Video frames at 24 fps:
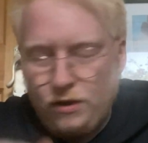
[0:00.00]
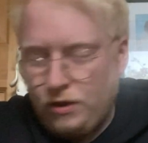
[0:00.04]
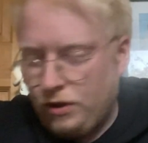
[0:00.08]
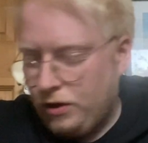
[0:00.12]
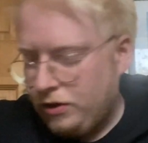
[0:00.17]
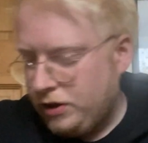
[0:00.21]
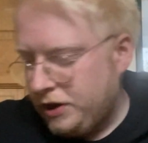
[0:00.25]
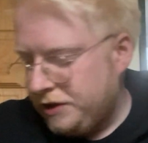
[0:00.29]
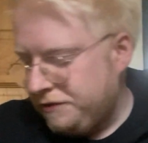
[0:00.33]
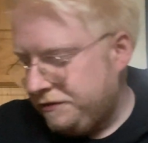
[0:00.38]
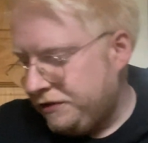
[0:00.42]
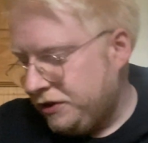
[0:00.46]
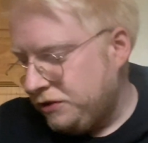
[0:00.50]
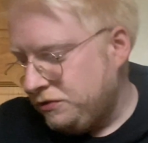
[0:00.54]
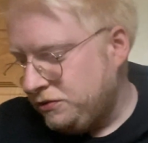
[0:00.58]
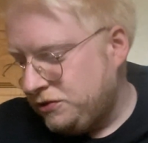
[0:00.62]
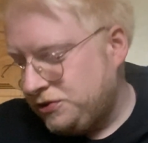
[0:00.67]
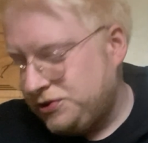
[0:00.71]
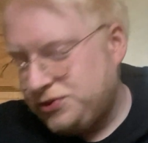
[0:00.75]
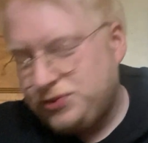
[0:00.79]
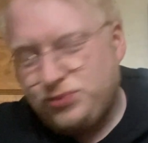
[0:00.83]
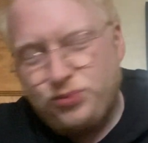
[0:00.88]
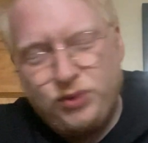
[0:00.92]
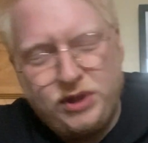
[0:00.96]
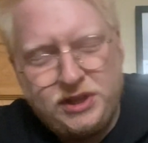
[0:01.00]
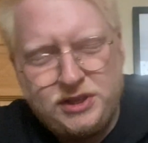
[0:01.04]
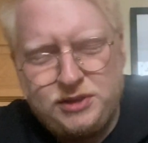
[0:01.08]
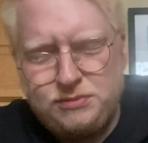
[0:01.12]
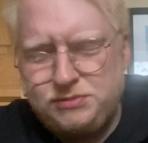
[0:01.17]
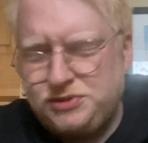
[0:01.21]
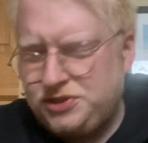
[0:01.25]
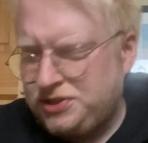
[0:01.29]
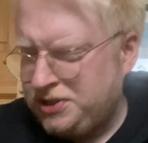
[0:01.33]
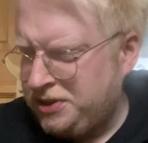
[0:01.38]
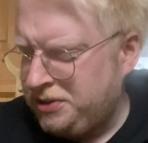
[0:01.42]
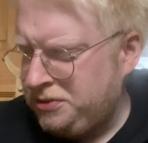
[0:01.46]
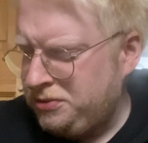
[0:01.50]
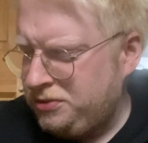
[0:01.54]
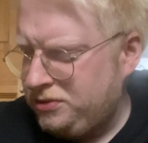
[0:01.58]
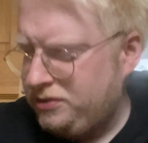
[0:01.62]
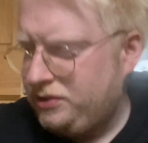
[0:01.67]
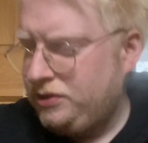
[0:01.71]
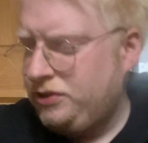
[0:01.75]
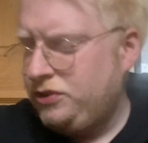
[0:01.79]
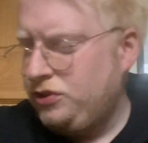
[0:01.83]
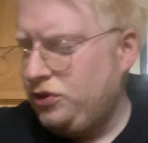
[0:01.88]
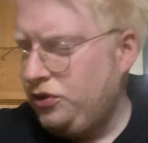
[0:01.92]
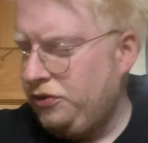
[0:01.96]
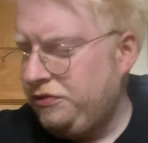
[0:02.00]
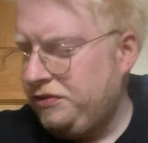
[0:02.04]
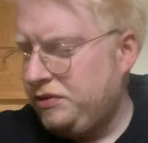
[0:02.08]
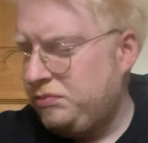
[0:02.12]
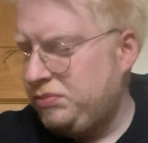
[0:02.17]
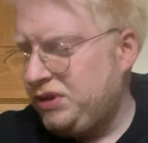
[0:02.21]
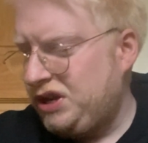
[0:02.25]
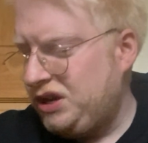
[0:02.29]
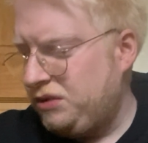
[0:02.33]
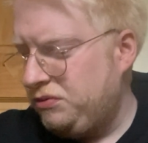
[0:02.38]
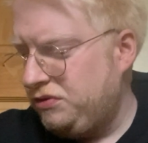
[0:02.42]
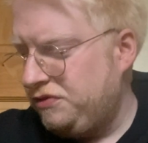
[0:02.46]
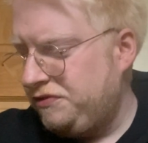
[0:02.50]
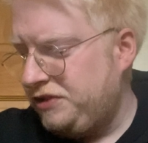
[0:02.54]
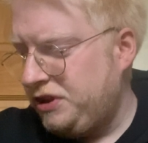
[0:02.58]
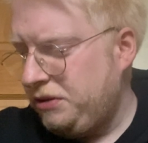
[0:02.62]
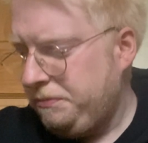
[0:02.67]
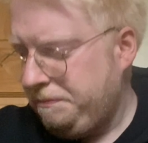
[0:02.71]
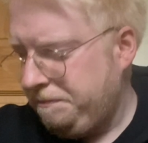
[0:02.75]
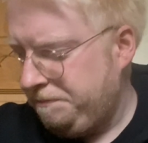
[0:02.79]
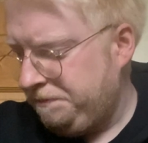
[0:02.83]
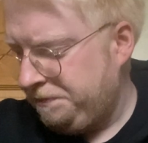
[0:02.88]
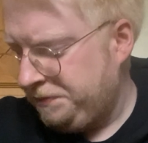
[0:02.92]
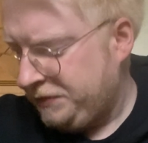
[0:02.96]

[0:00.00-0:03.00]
Alright folks, welcome to another beer review.